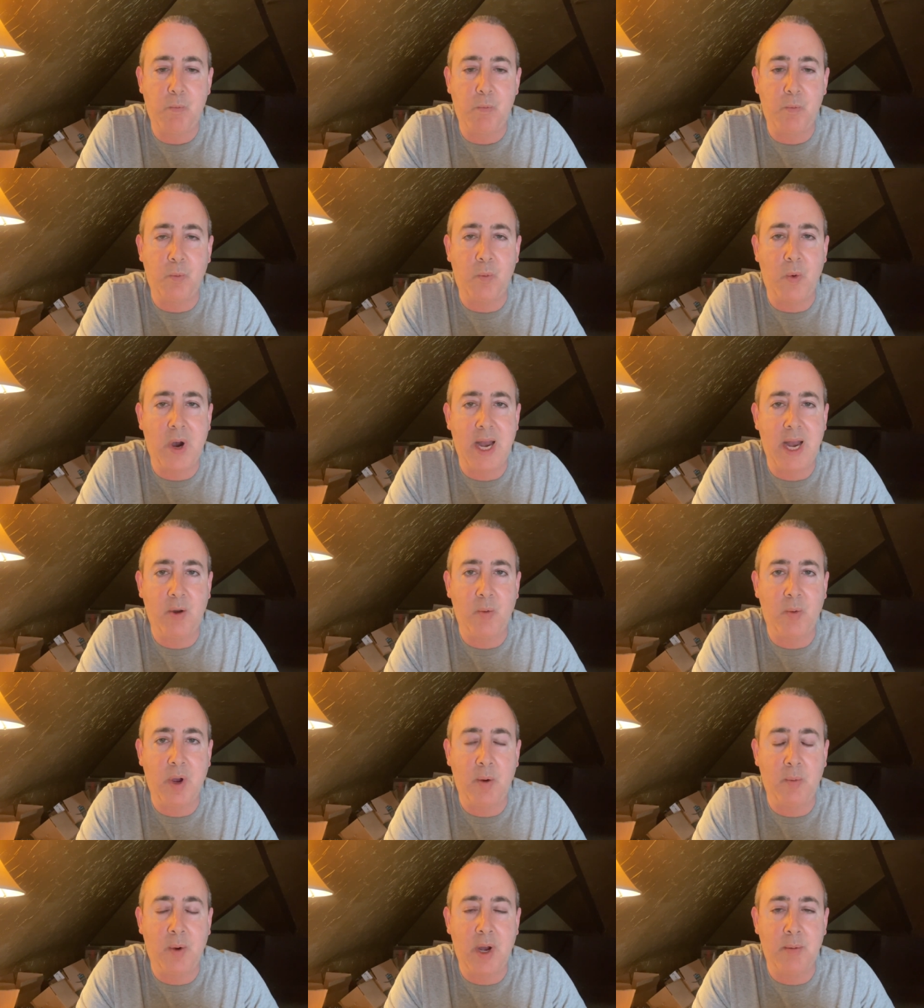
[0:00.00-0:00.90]
Why do
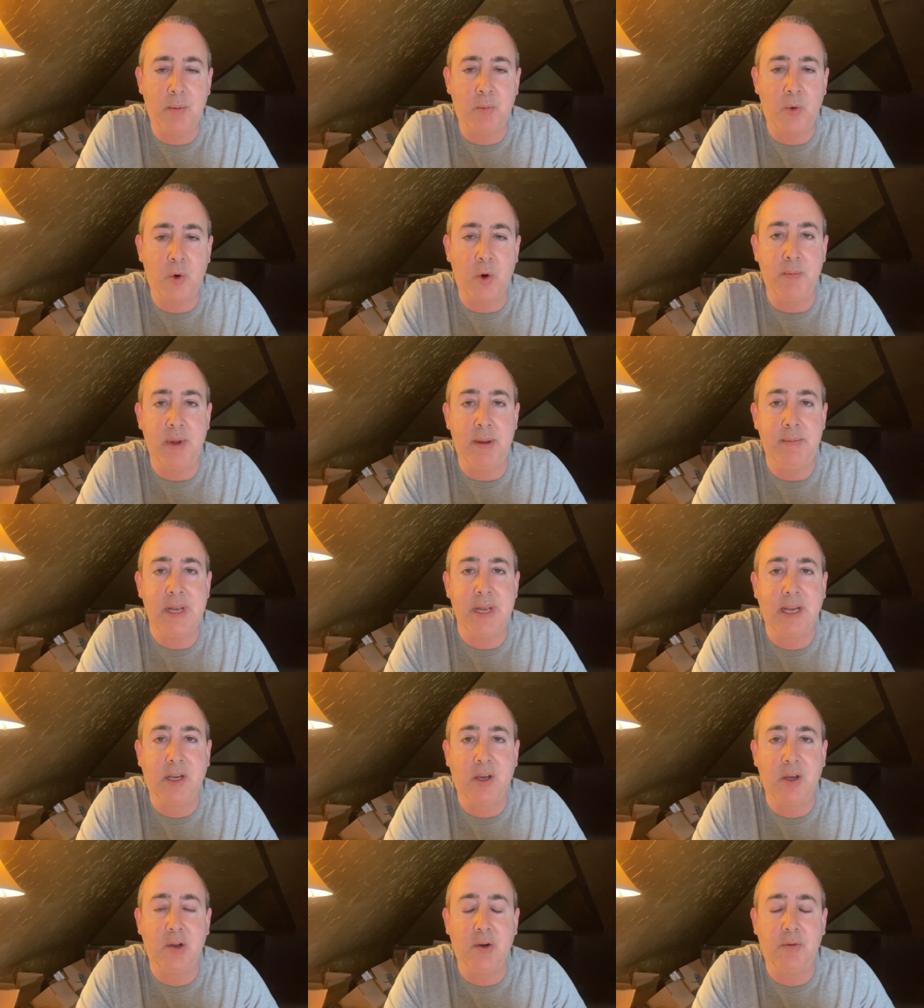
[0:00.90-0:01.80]
I want more? Maybe I
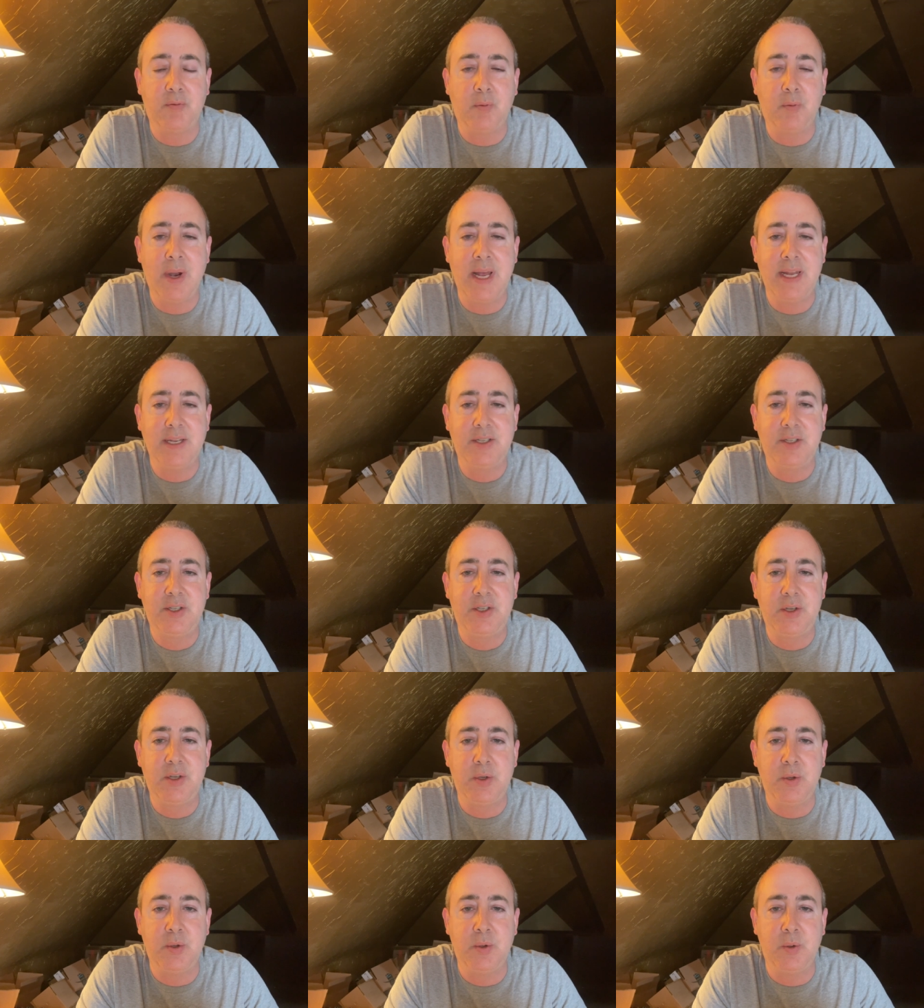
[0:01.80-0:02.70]
could have went
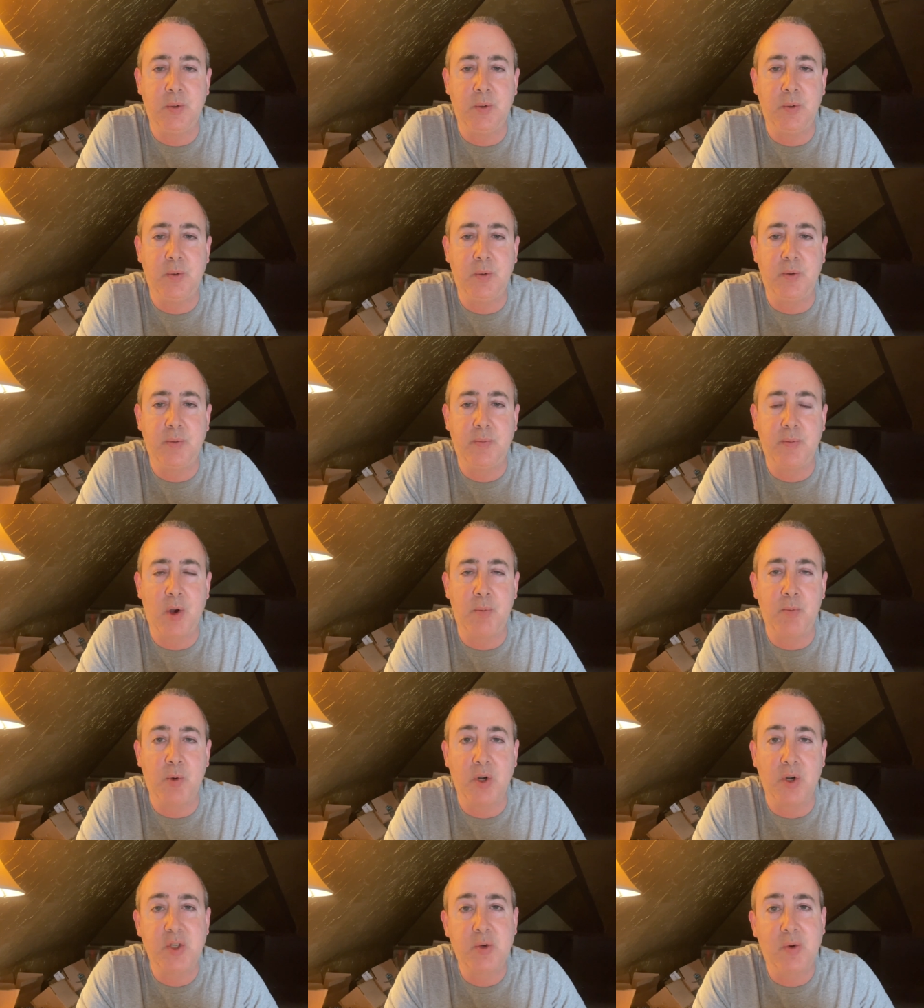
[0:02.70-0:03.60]
to a
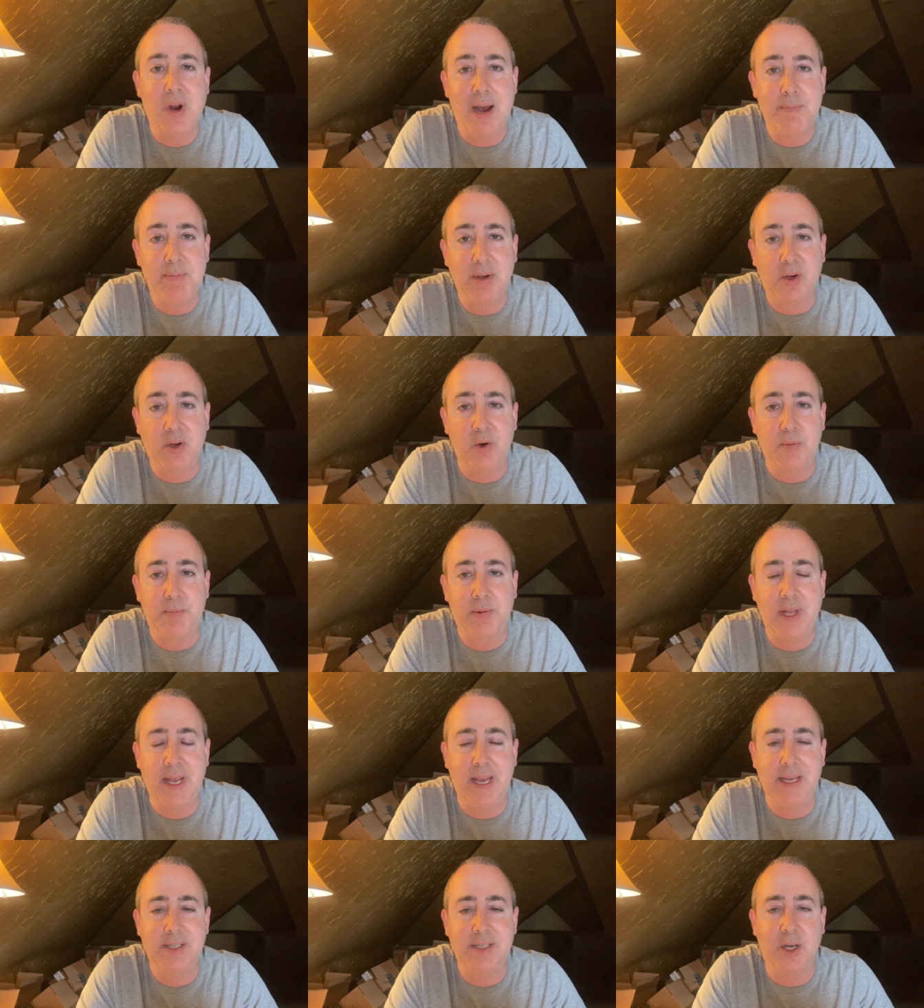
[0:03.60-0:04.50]
more tropical
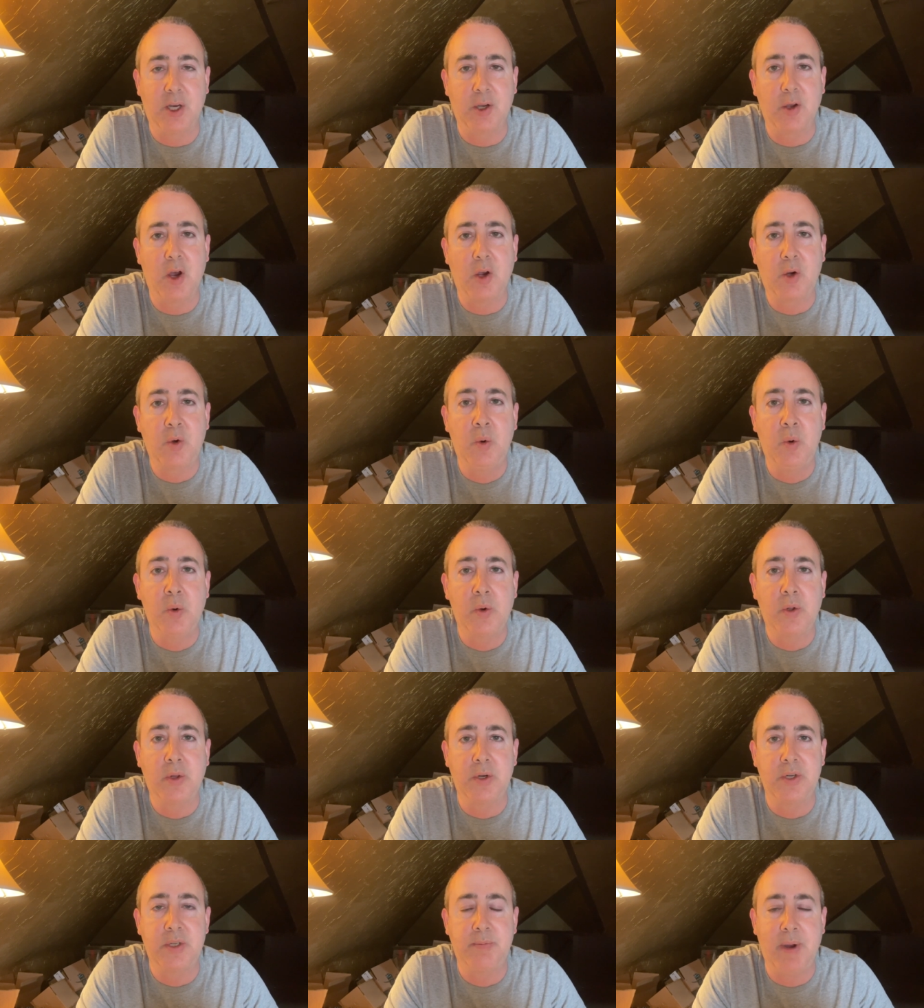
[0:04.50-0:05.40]
place, a
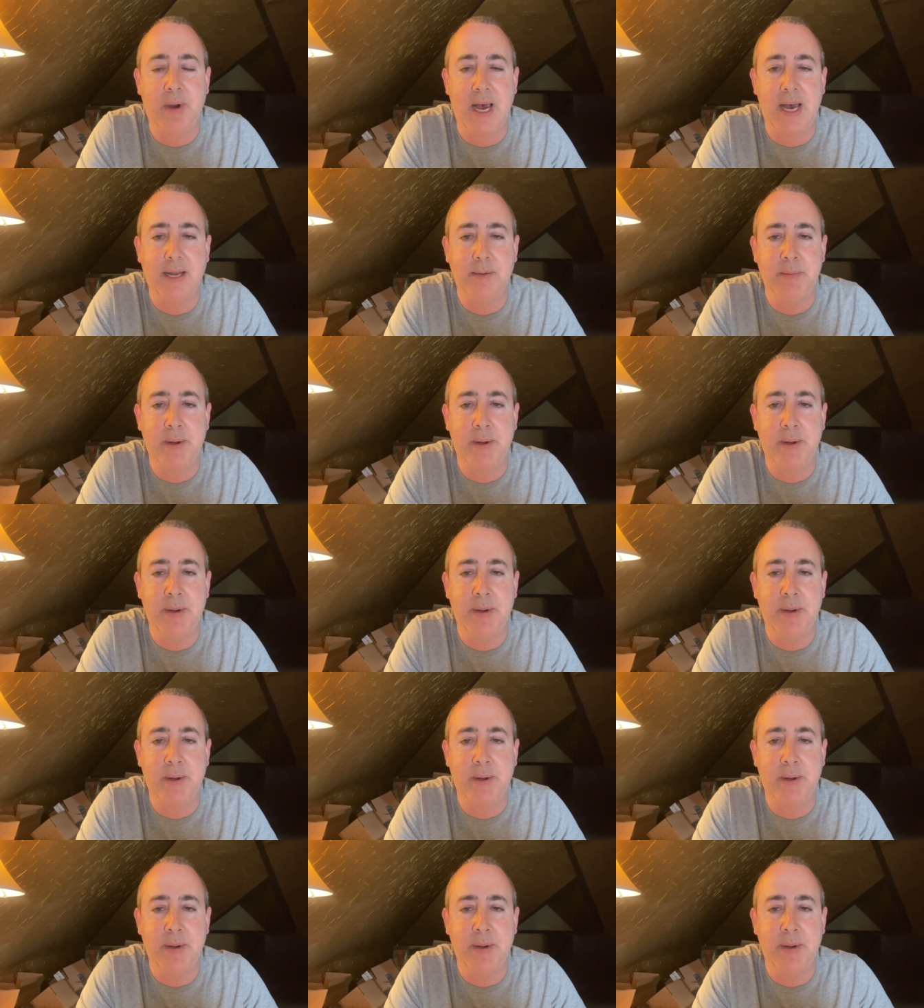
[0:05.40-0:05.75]
cooler spot.